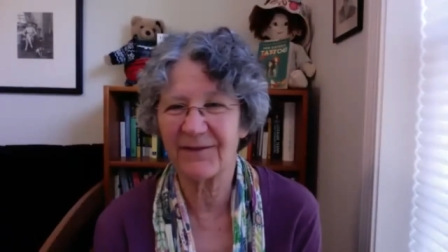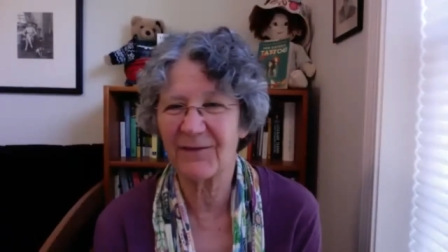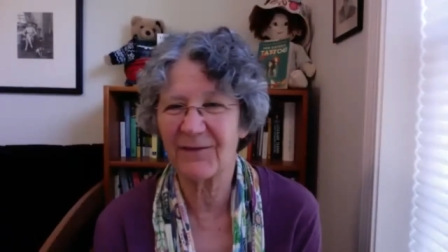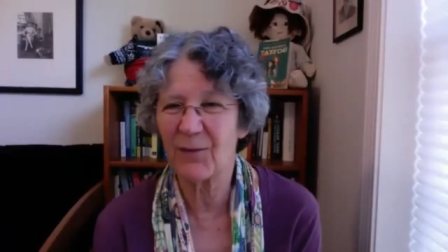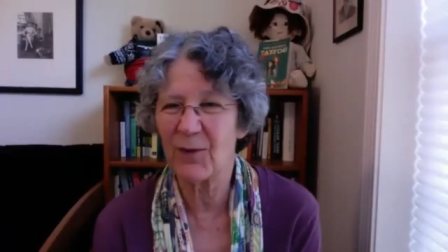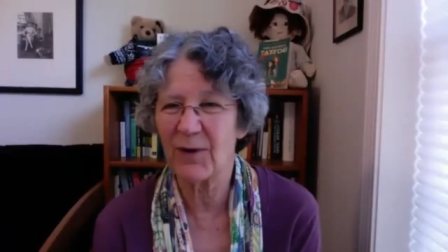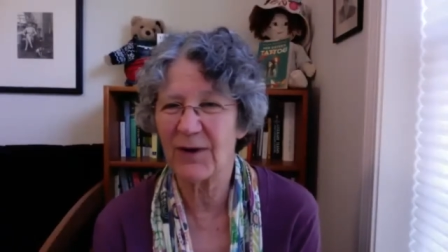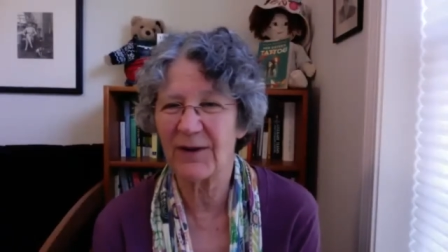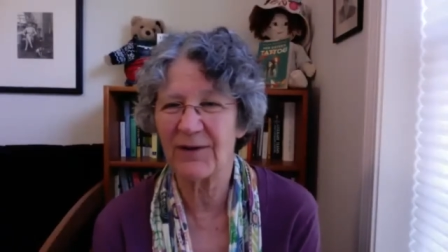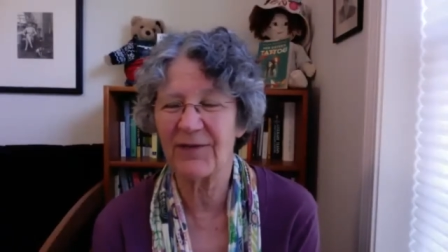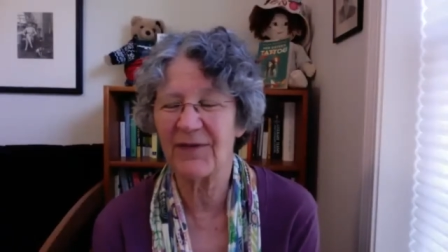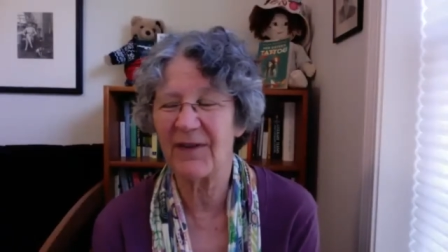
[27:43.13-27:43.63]

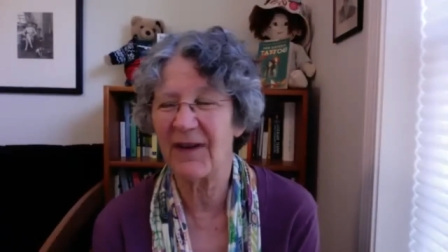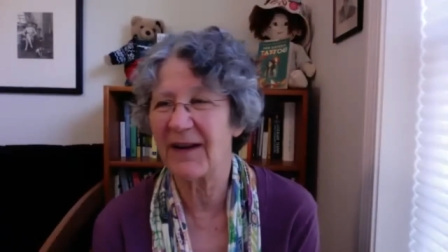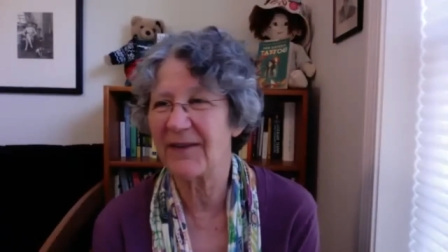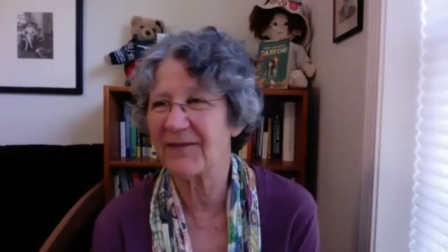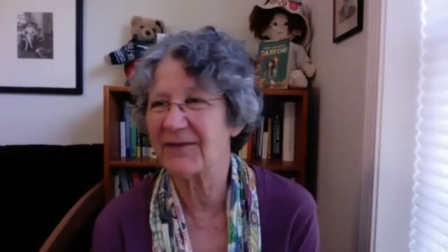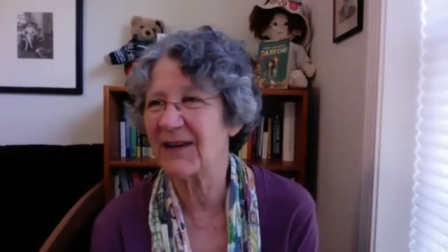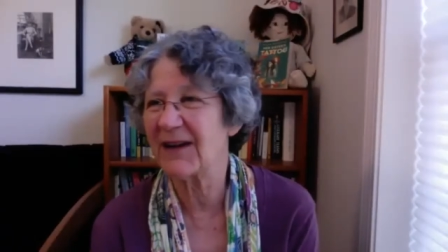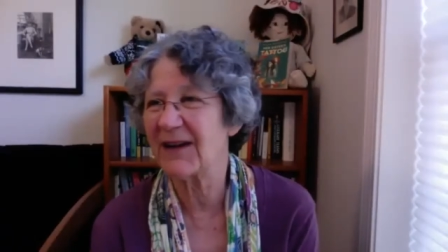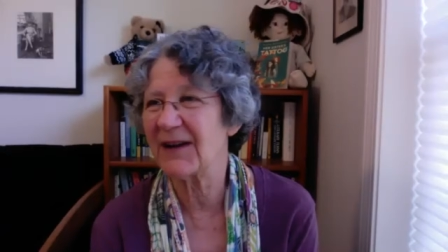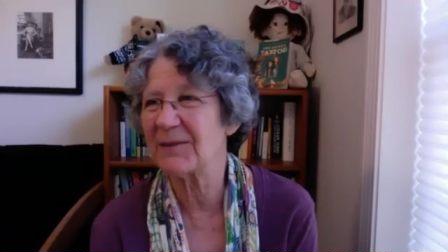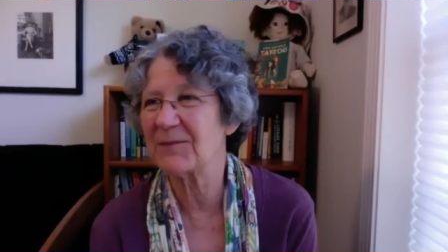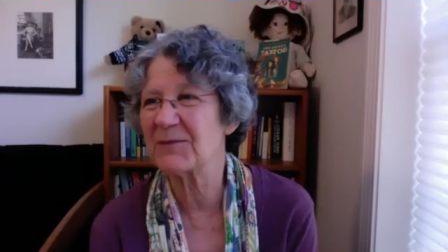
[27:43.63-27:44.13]
four or
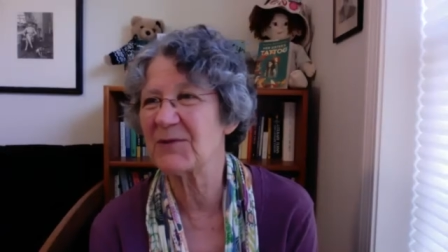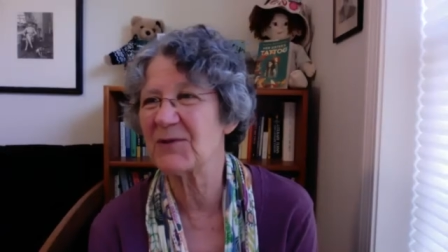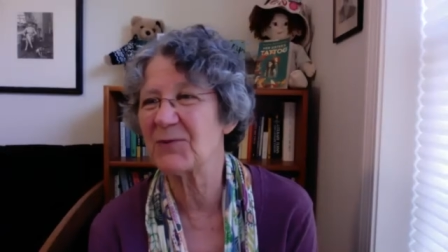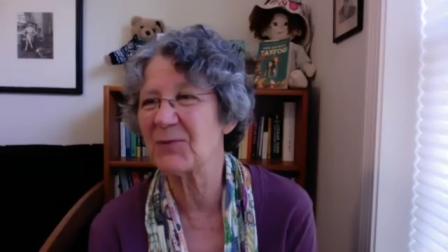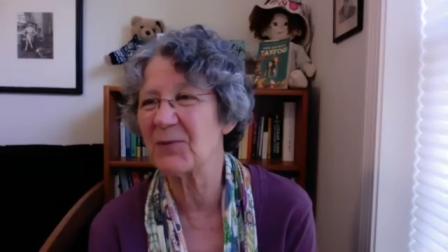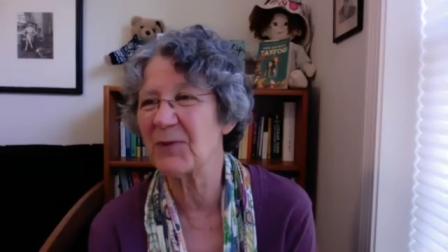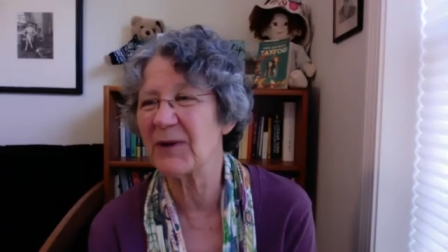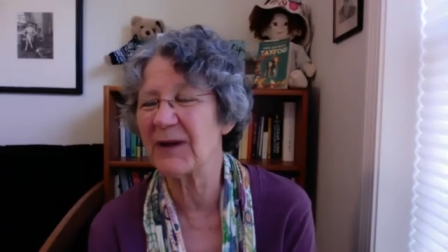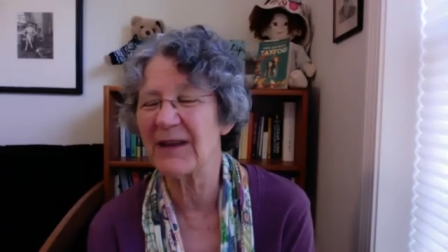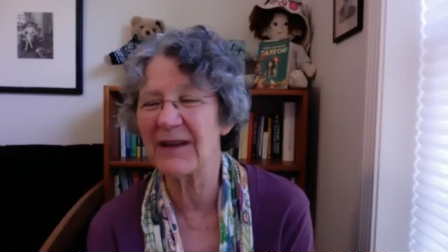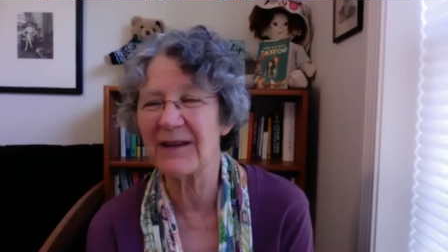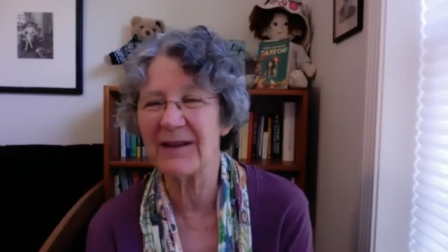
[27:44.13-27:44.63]
five times a
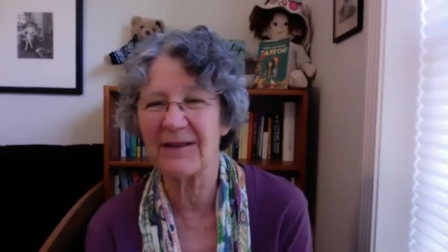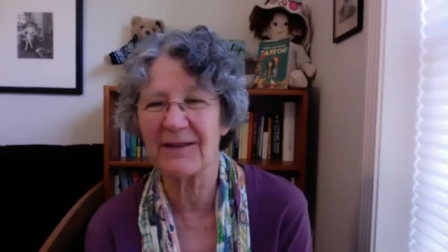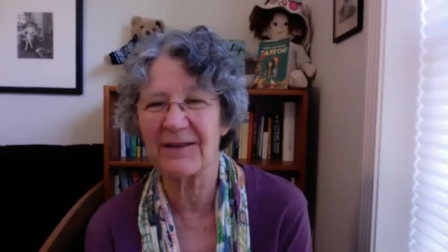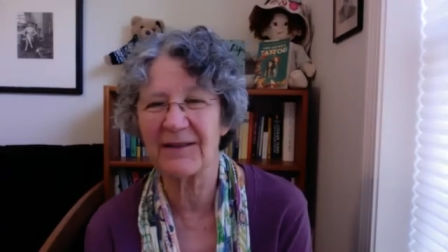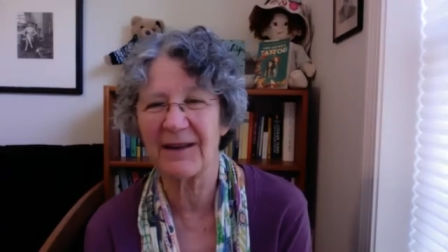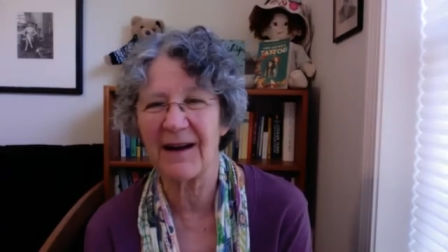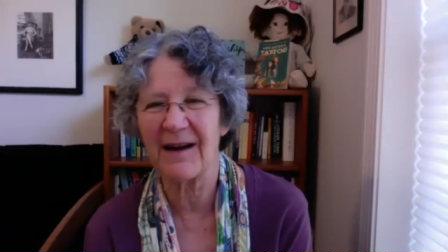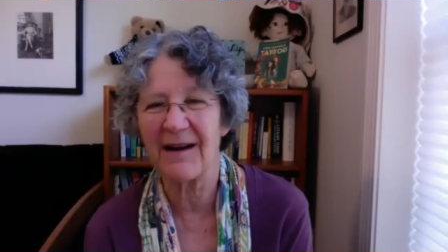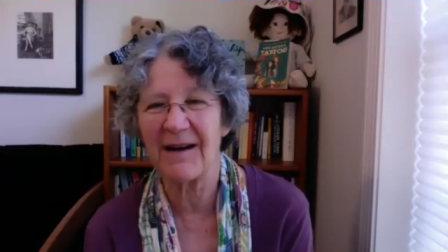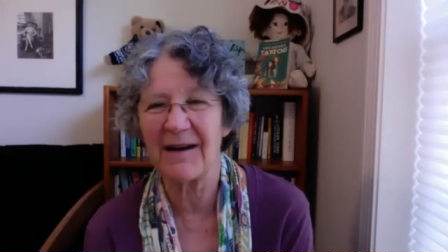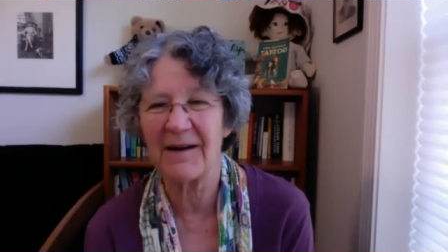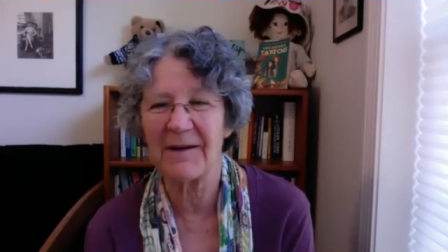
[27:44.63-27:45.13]
week
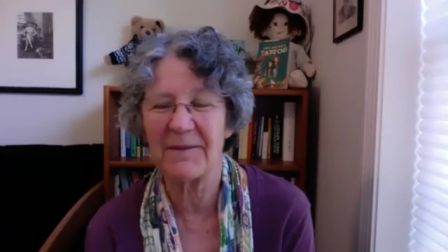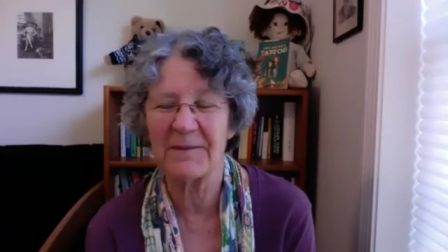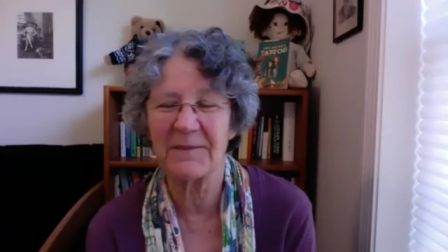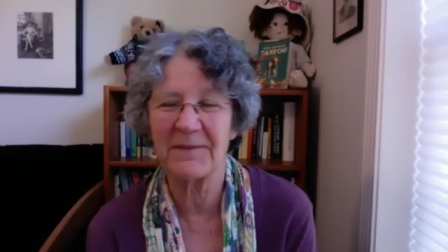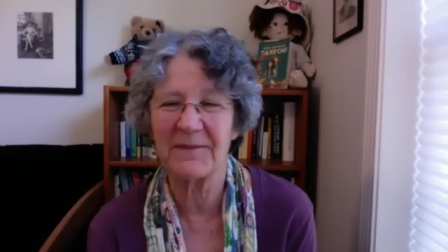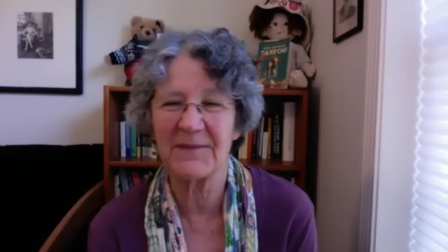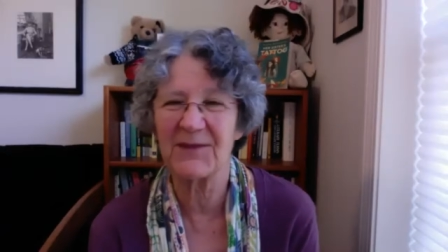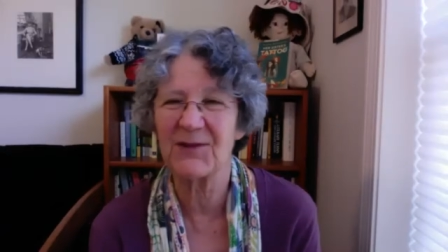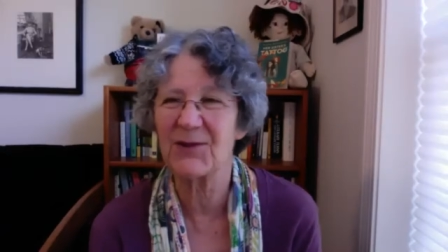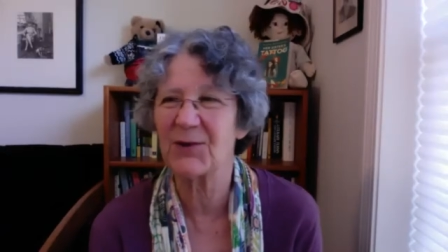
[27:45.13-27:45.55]
um,